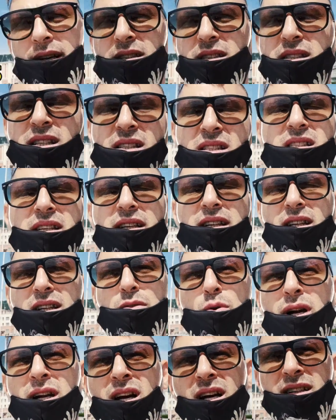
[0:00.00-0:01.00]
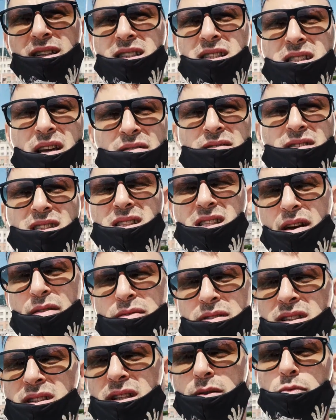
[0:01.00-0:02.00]
and since the year
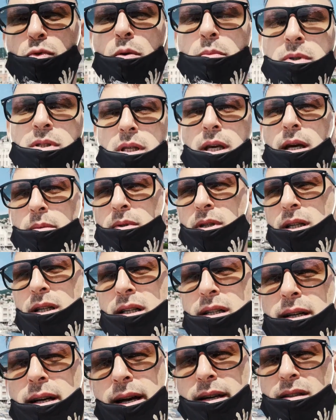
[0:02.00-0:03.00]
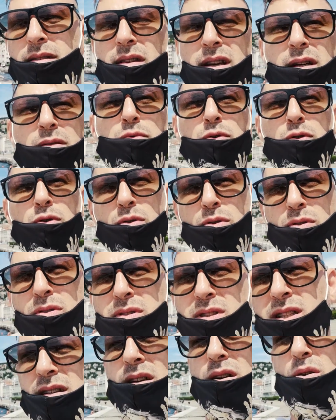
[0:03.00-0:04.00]
177 the Romans came here and they
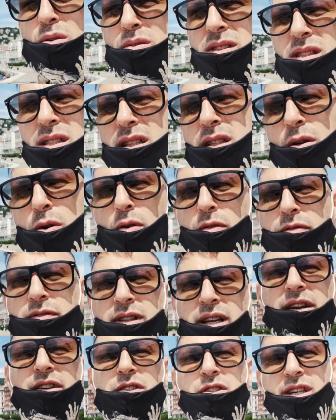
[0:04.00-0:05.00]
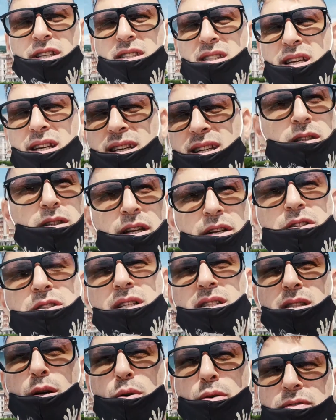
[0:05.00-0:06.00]
ruled the old city of Tergeste.
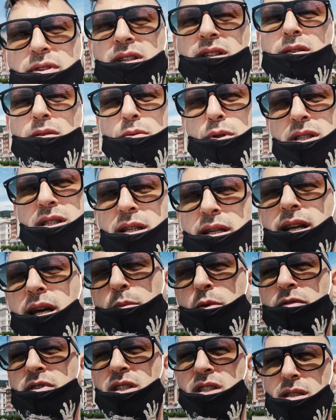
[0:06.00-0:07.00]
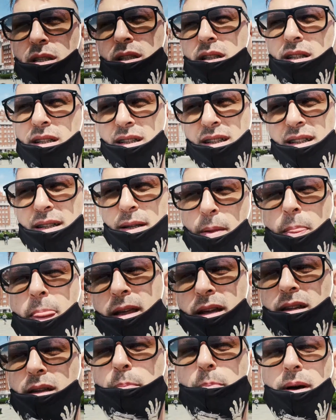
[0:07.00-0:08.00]
Tergeste of the, was the name of the city
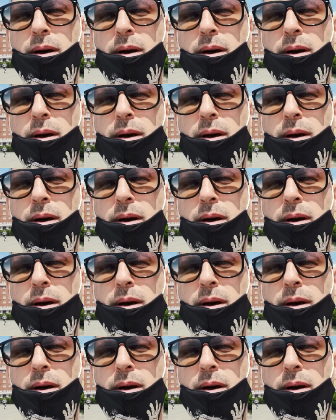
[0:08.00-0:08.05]
in the